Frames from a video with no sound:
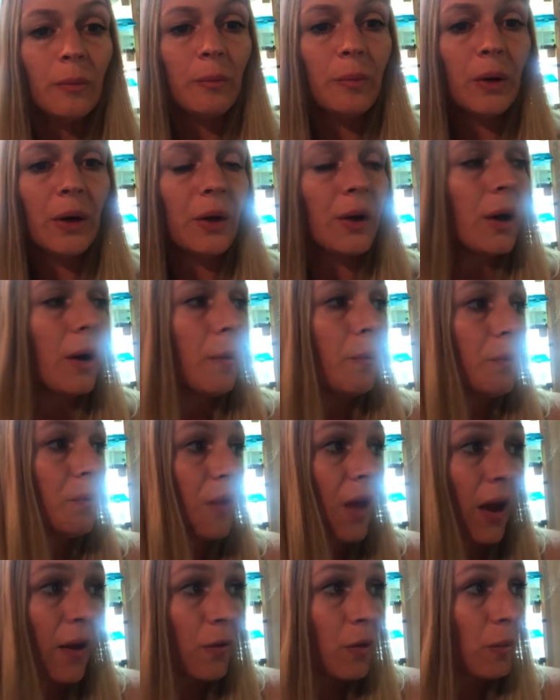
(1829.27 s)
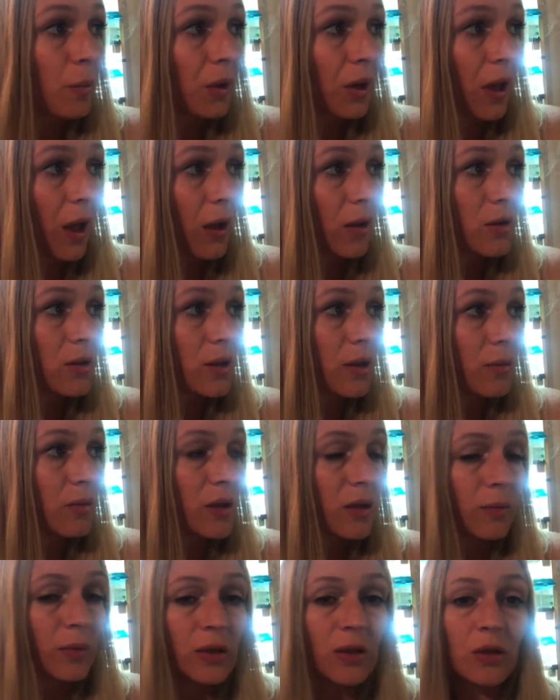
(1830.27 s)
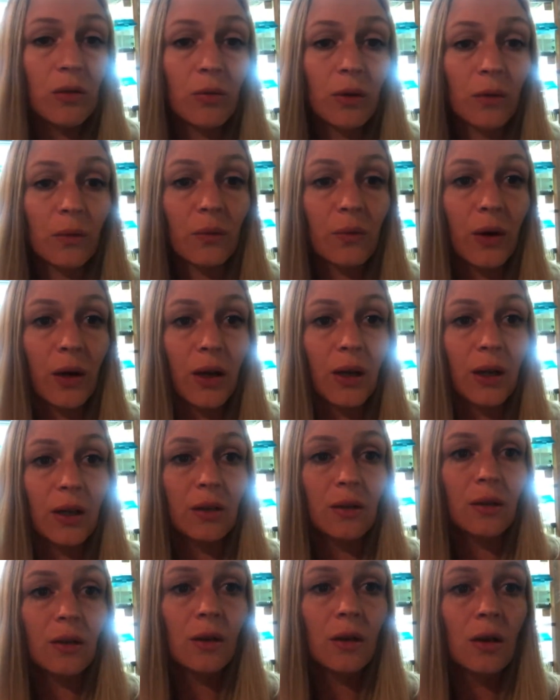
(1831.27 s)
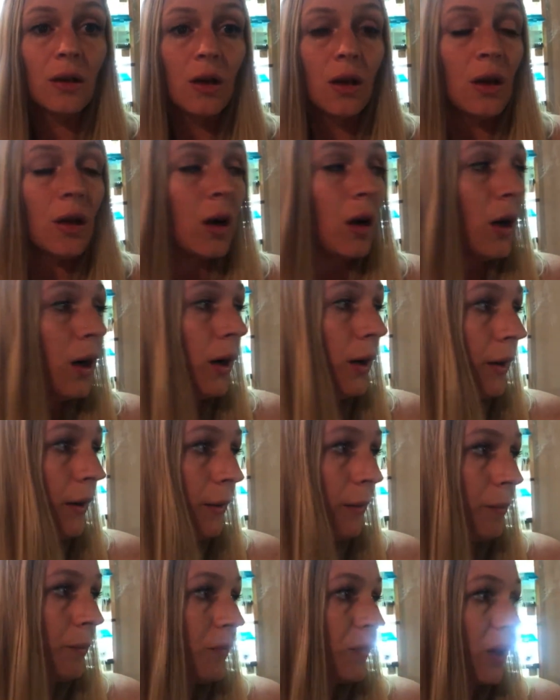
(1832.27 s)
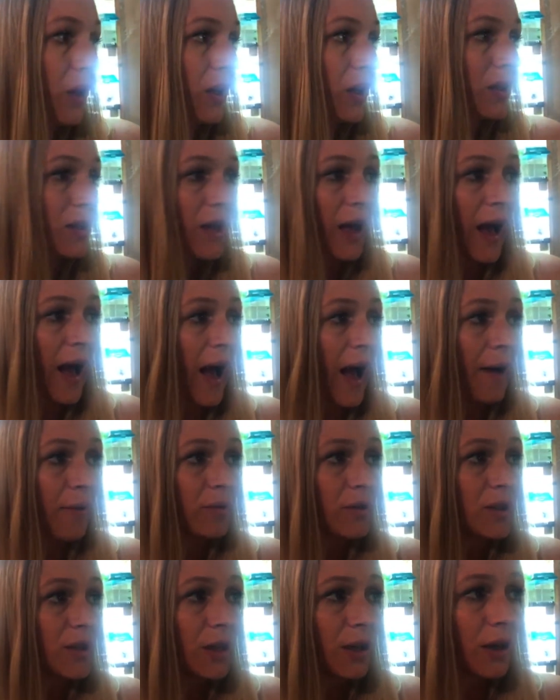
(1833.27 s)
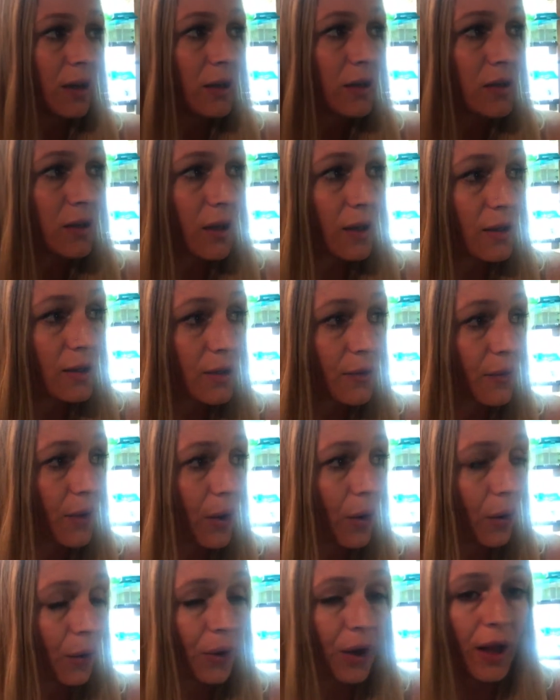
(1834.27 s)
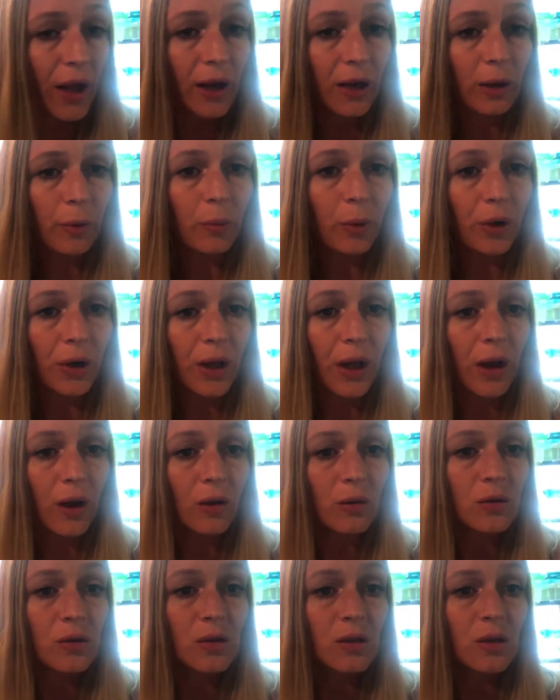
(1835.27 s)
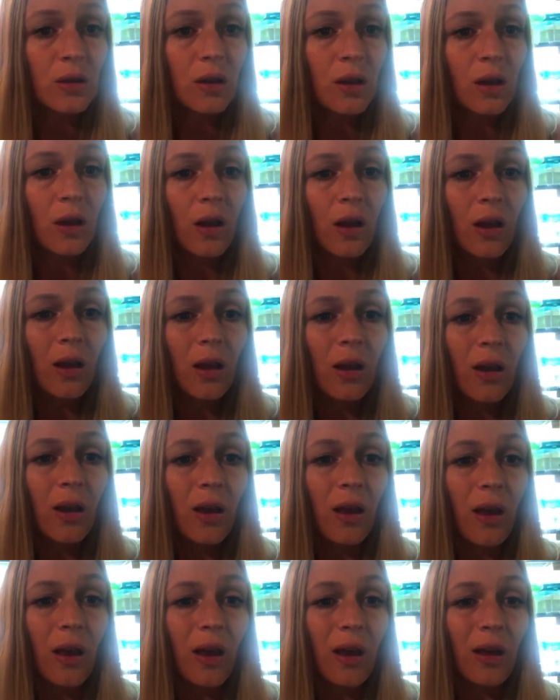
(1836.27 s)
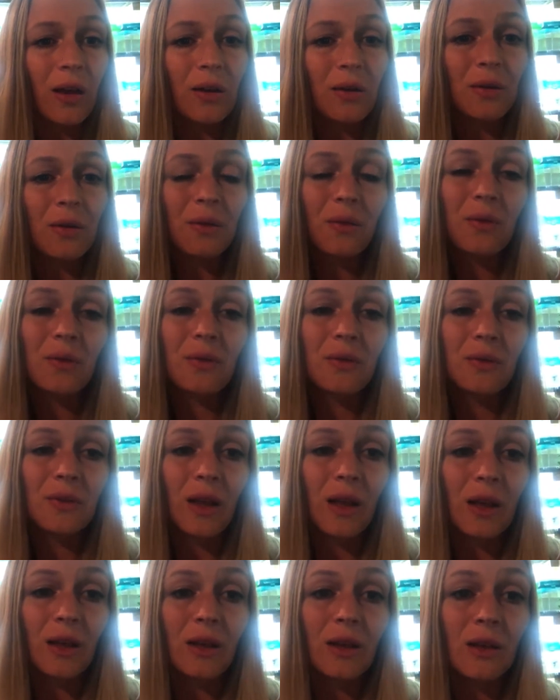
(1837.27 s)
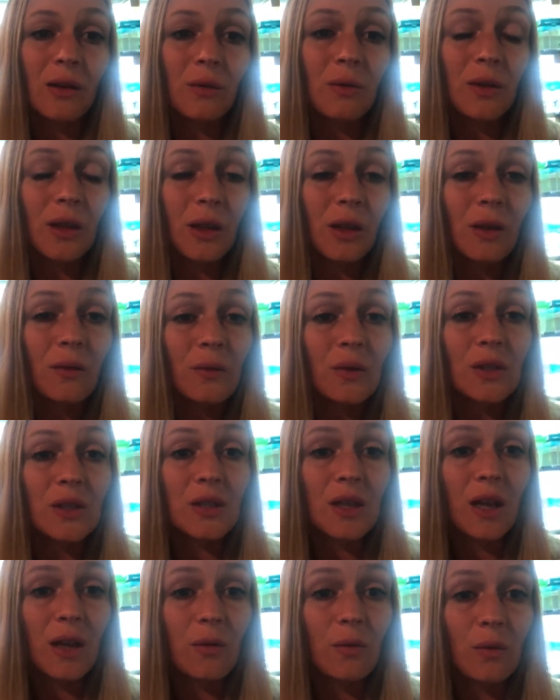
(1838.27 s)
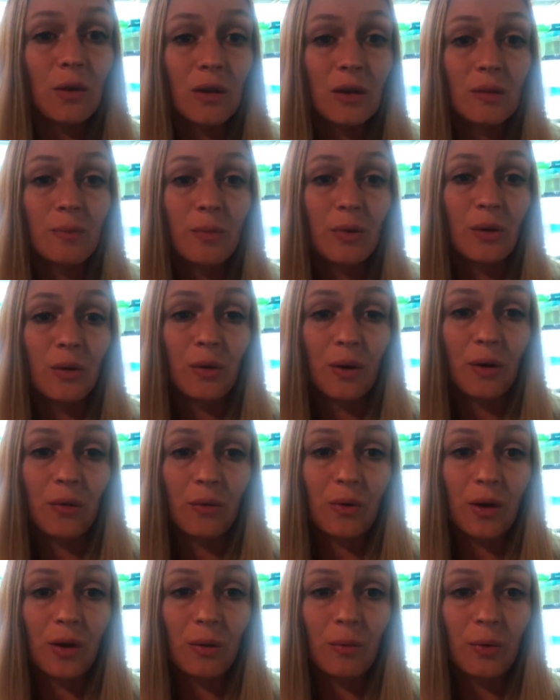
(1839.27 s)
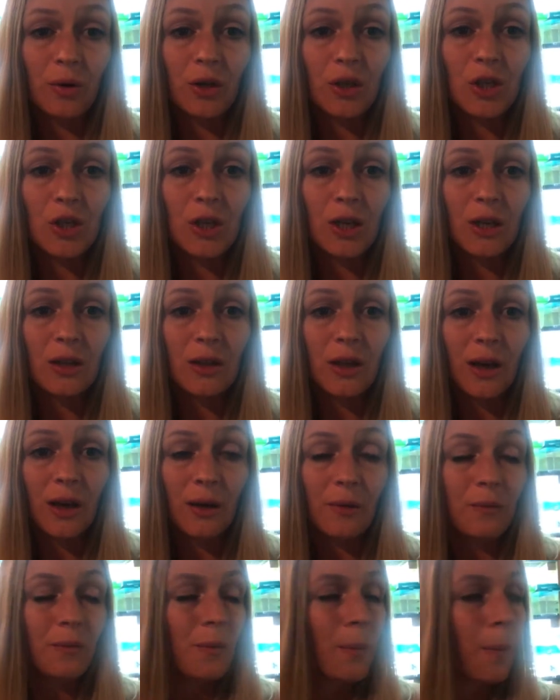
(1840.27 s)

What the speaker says: But everybody else seems to be doing fine. Like I said, I haven't seen any signs of it on anybody else. And thank you for staying with us, Blue. I really appreciate that.